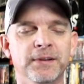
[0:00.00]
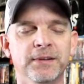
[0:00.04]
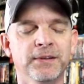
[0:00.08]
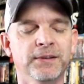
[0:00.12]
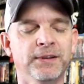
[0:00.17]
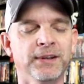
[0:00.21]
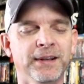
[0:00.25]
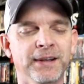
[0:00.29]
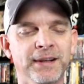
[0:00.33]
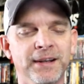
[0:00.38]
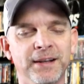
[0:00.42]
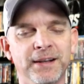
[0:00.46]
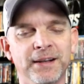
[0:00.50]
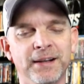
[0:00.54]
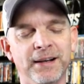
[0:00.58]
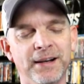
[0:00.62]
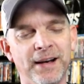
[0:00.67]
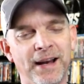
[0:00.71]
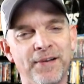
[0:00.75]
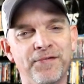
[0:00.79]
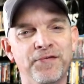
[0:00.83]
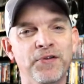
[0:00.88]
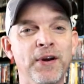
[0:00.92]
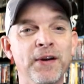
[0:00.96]

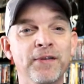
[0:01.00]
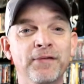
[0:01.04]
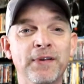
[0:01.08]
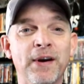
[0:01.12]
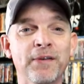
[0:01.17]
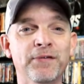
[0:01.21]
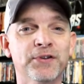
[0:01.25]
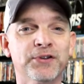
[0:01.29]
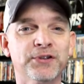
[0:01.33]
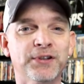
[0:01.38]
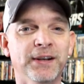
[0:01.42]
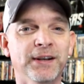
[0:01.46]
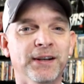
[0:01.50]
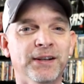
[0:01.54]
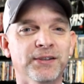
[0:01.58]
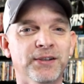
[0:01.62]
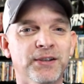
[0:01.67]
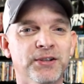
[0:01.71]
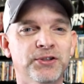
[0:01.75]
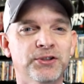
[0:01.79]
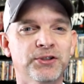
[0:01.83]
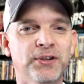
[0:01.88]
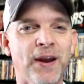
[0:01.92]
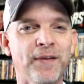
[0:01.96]
If you've never seen it,
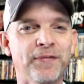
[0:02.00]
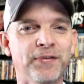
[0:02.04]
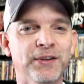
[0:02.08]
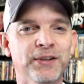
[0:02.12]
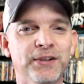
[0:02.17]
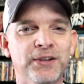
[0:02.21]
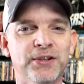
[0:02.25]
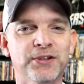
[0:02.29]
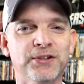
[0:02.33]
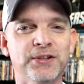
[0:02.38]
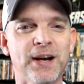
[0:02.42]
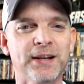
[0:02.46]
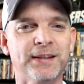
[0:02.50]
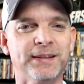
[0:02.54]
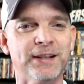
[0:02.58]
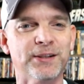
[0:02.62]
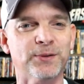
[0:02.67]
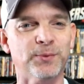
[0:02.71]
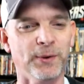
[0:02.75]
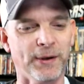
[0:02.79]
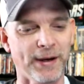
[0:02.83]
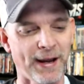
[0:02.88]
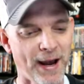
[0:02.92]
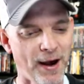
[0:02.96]
just check
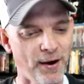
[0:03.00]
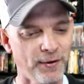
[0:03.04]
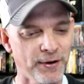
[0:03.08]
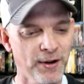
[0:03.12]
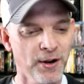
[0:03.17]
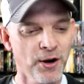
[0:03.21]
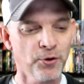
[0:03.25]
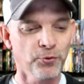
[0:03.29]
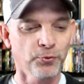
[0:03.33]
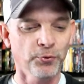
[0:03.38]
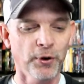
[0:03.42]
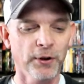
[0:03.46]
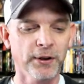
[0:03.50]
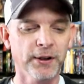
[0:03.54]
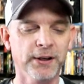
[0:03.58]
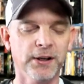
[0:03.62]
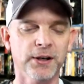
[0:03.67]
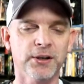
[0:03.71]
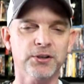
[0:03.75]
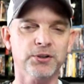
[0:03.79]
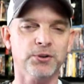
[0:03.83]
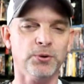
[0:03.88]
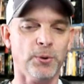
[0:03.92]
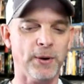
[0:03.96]
this one out. Really
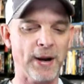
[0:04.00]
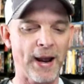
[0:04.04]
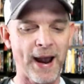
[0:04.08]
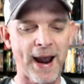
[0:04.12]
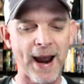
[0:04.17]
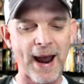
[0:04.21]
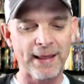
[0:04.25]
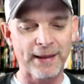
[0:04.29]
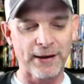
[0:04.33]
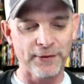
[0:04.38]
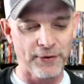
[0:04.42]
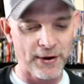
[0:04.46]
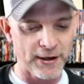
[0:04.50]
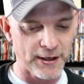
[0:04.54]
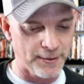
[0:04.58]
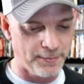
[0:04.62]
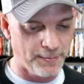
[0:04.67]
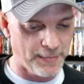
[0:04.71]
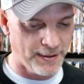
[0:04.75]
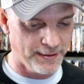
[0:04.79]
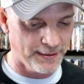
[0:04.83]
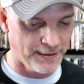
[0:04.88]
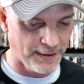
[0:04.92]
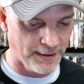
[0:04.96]
good story. I highly
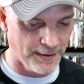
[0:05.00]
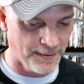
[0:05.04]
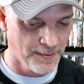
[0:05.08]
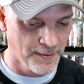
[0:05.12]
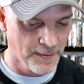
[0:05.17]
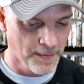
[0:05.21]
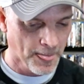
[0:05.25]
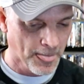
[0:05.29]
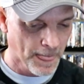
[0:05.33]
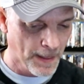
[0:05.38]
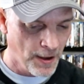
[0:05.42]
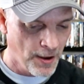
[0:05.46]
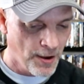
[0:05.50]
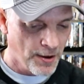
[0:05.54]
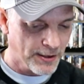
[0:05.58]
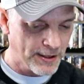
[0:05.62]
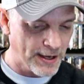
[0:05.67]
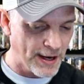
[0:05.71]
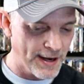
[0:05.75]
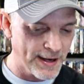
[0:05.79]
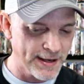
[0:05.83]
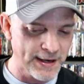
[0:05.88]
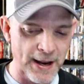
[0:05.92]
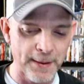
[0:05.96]
recommend it.
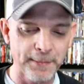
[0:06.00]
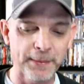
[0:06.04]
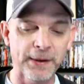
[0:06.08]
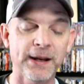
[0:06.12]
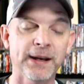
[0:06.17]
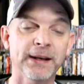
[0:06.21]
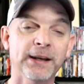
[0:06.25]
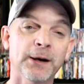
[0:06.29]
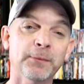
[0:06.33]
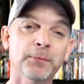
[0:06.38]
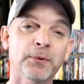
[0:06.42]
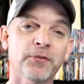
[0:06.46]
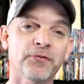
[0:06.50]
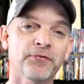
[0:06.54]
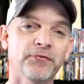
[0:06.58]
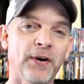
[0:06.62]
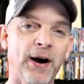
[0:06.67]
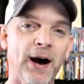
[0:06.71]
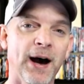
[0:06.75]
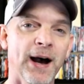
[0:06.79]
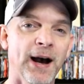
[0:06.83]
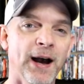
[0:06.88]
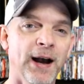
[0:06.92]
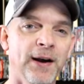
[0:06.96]
Okay, coming in at number
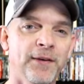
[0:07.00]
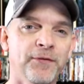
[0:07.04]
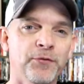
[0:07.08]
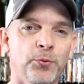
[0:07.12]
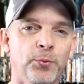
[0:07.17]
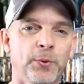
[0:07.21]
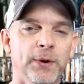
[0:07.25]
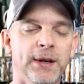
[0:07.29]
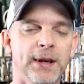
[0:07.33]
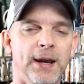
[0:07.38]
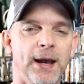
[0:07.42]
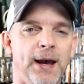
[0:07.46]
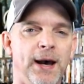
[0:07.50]
5, we